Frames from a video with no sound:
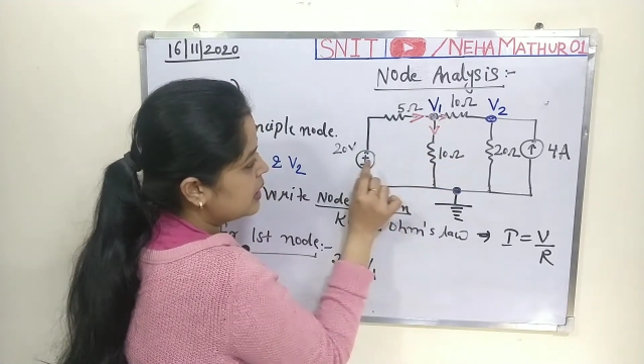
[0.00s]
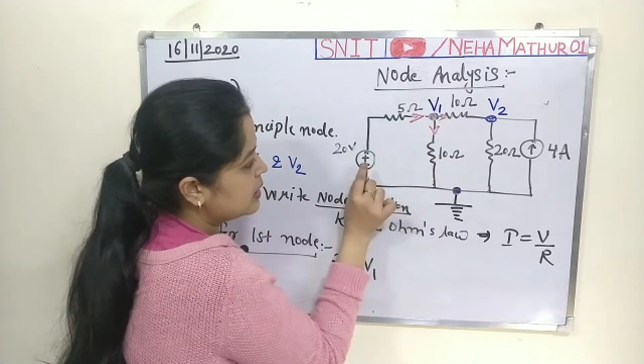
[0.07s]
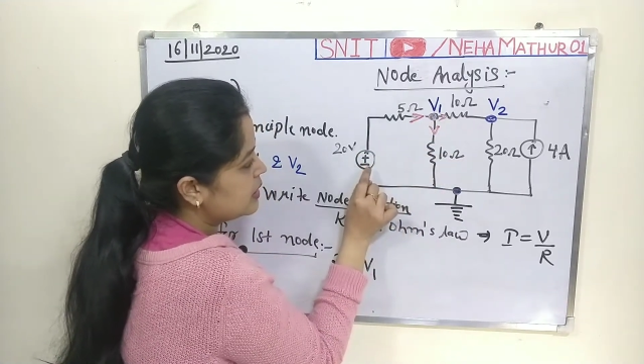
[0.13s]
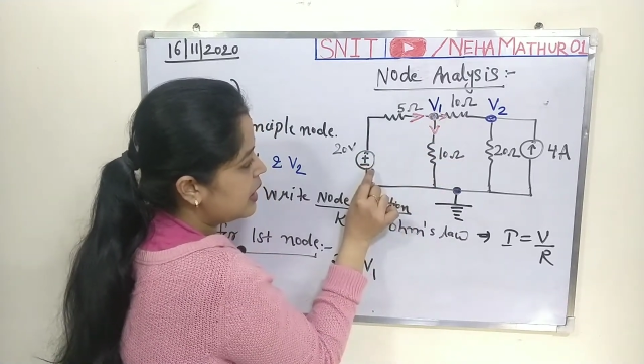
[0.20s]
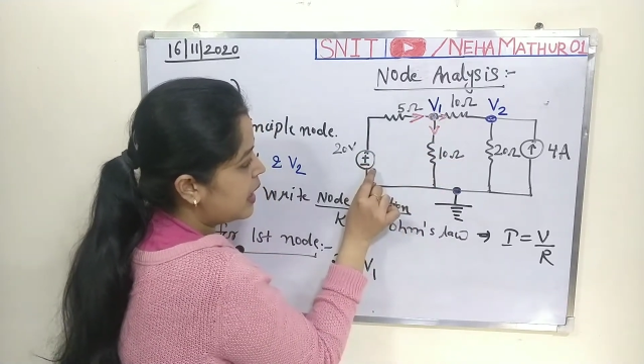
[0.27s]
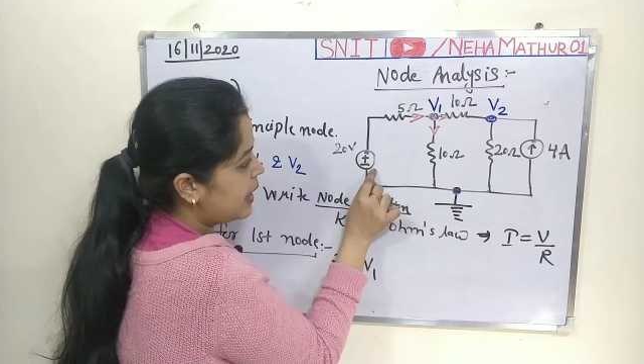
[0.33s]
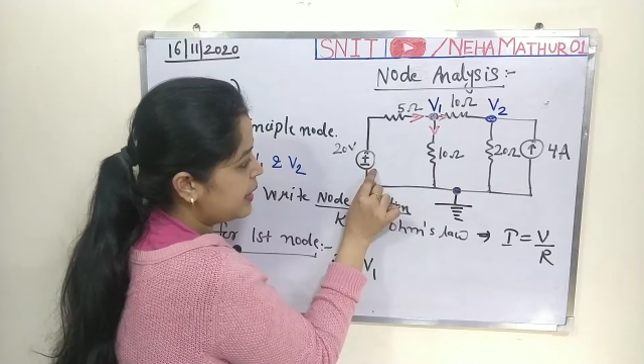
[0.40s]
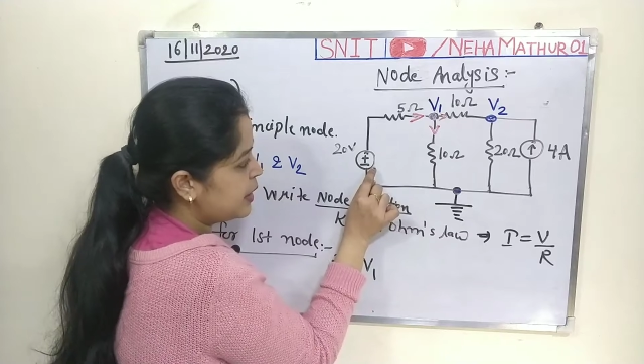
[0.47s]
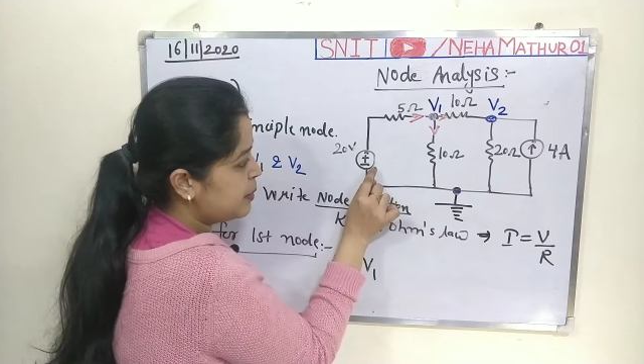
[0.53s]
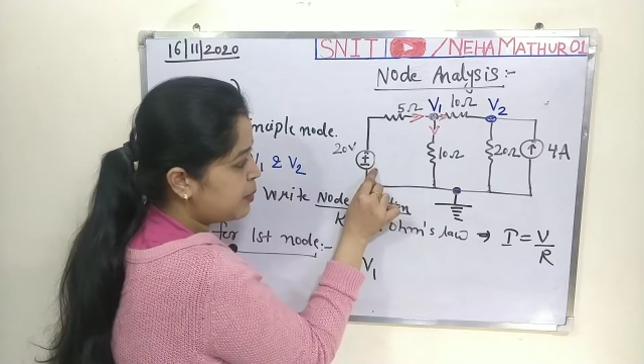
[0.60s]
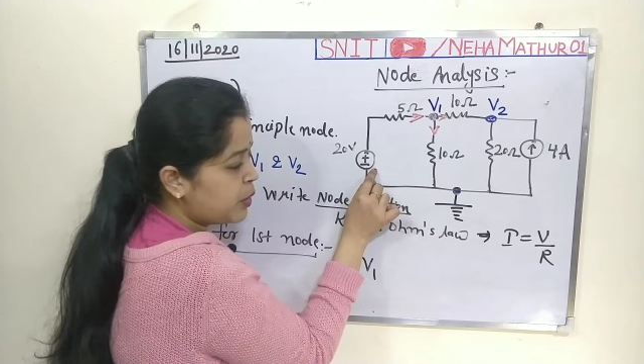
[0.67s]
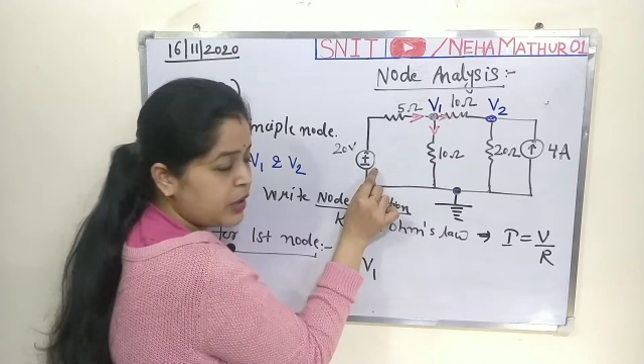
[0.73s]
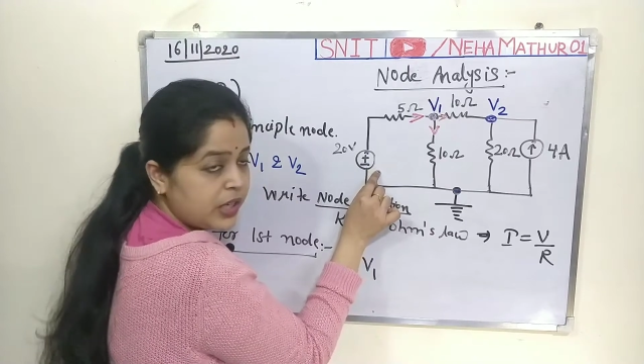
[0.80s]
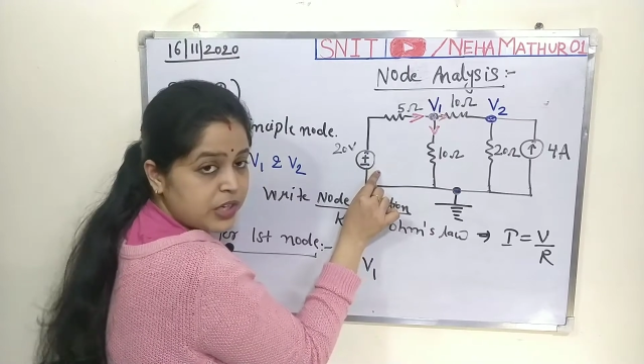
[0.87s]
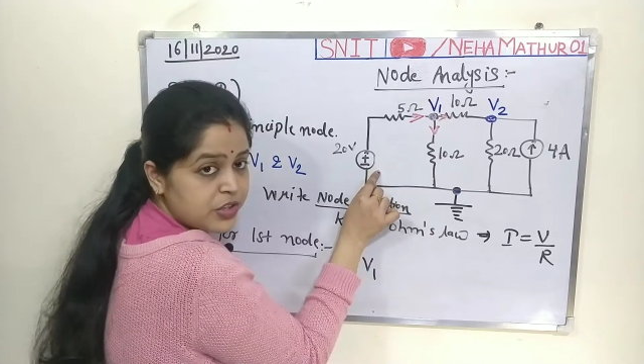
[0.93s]
the higher
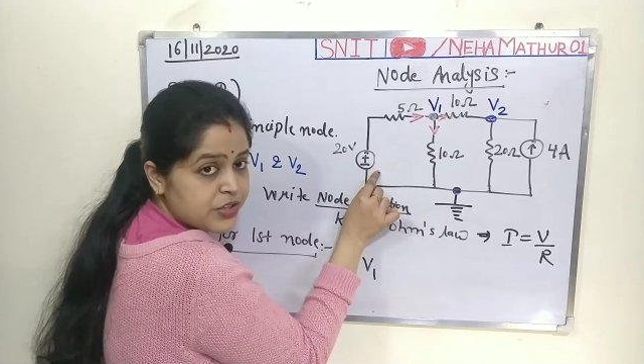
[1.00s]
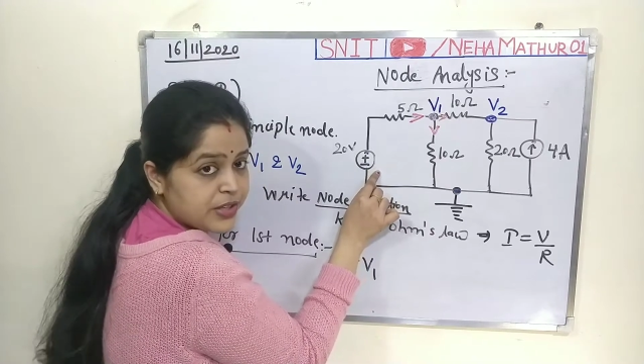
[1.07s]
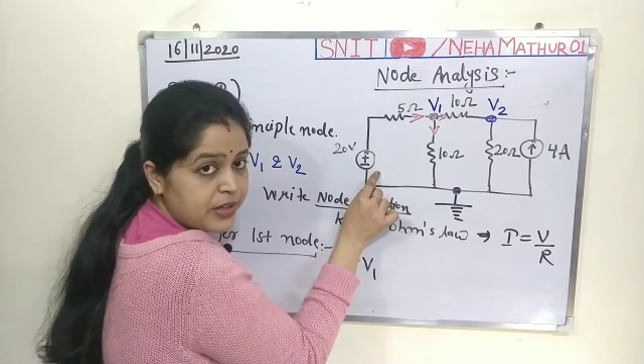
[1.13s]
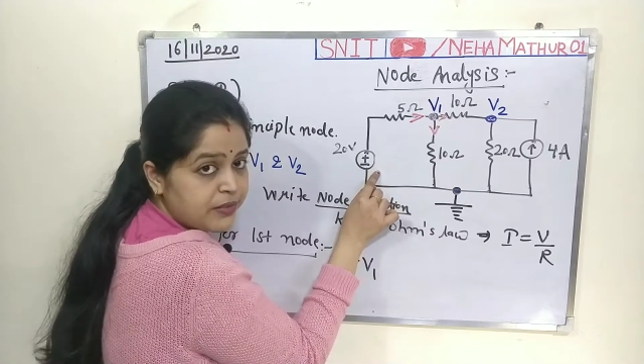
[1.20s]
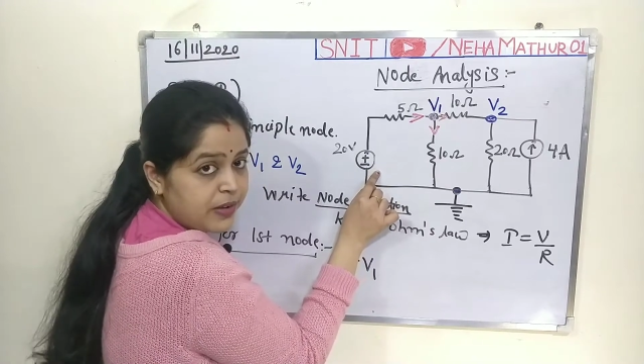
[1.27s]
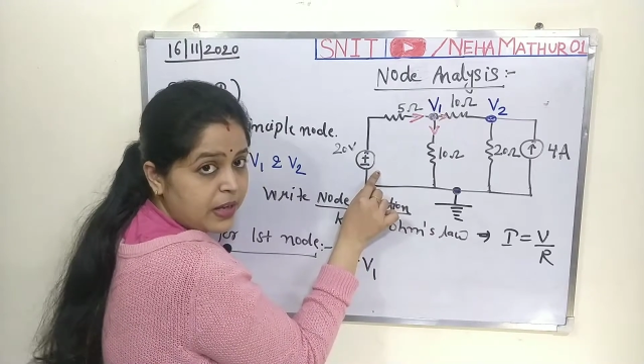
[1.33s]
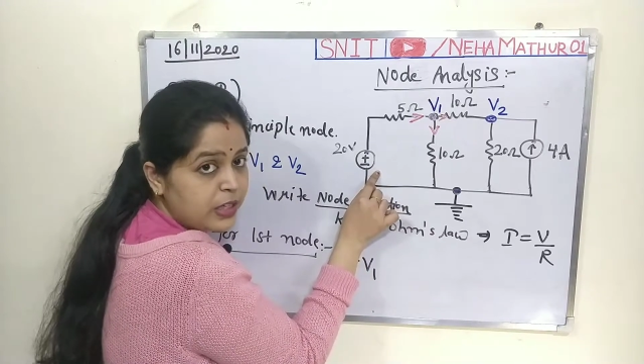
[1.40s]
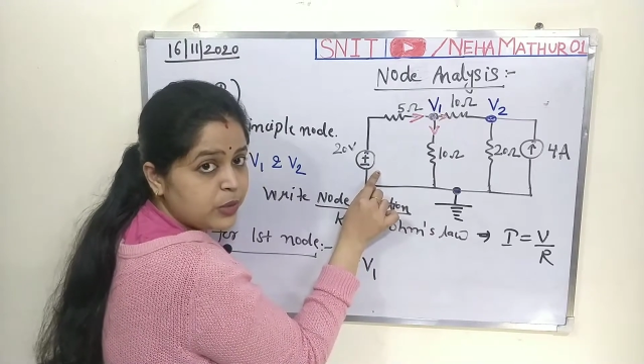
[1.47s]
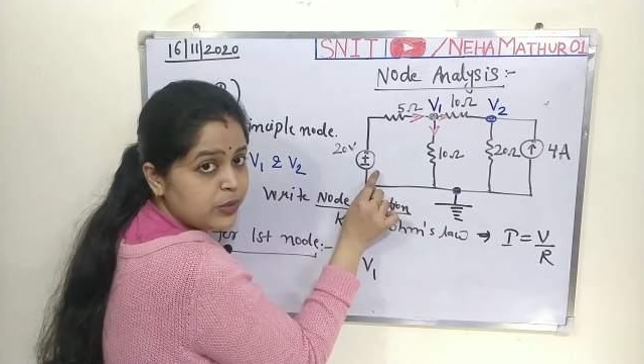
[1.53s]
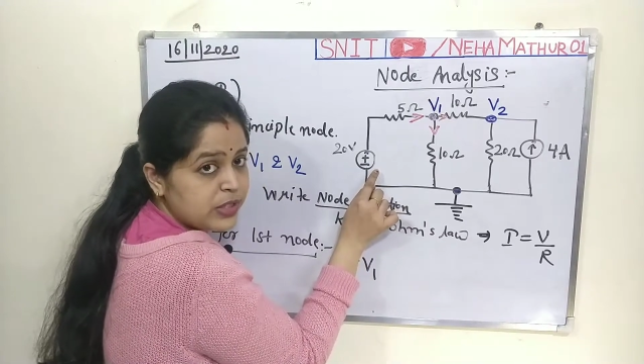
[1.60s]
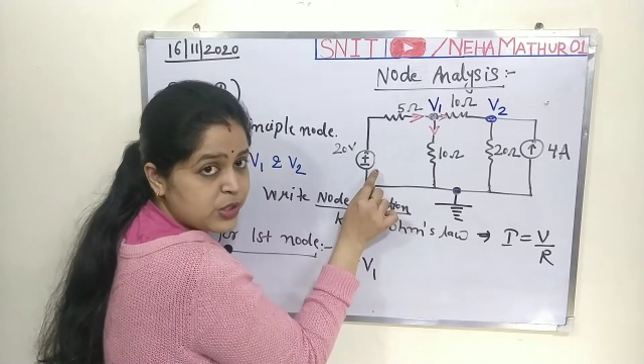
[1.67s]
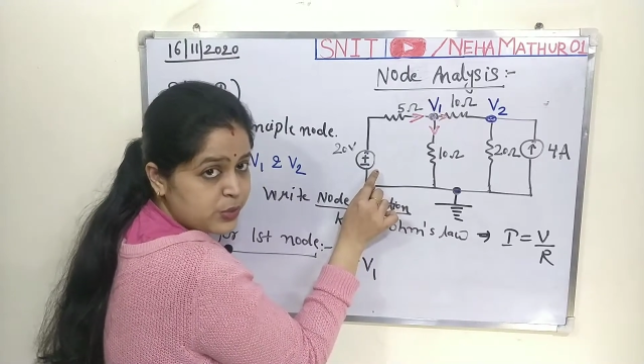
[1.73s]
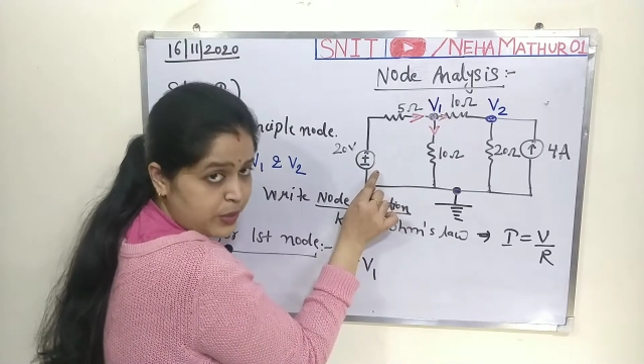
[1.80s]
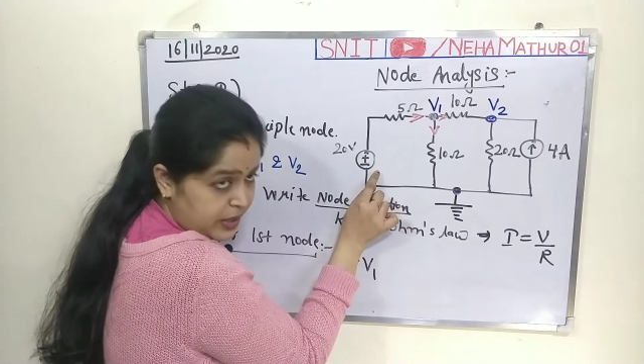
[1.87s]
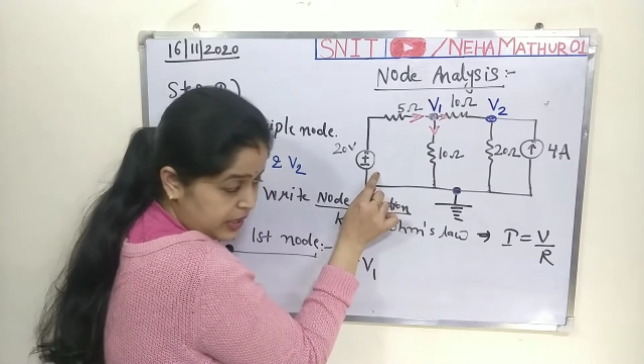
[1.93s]
potential value is
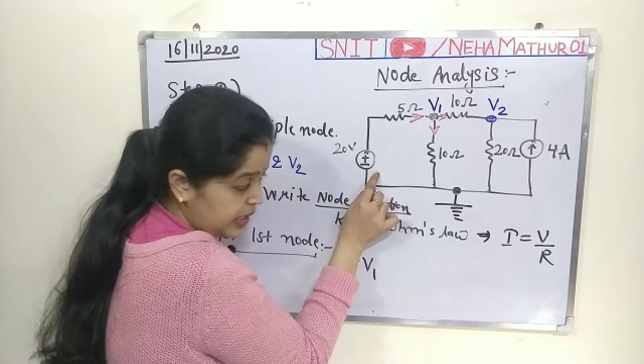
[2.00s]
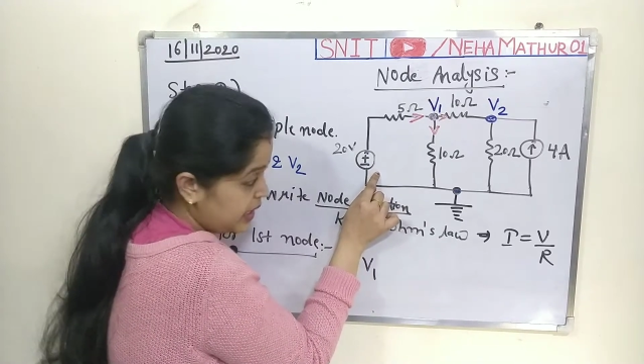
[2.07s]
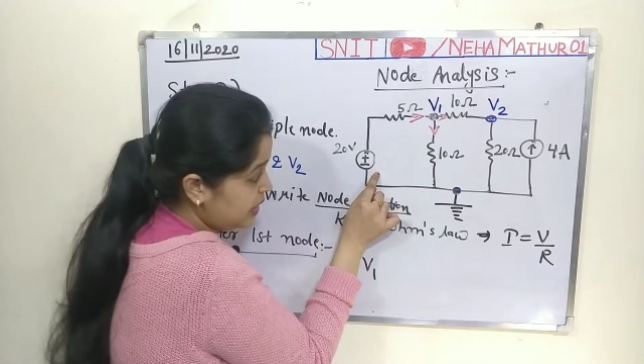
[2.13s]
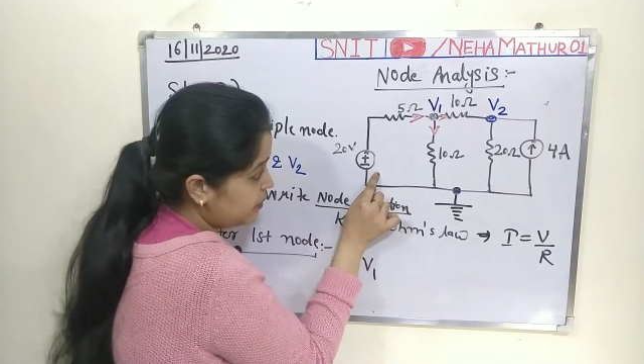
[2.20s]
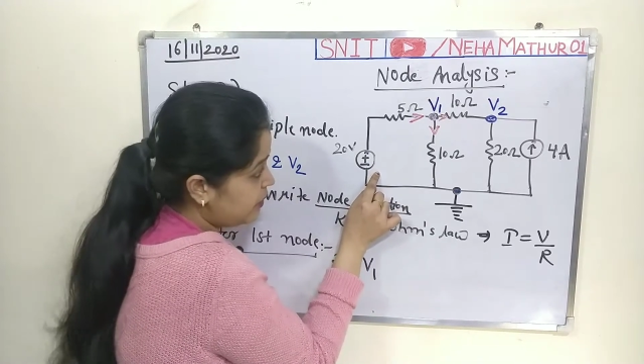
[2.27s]
20,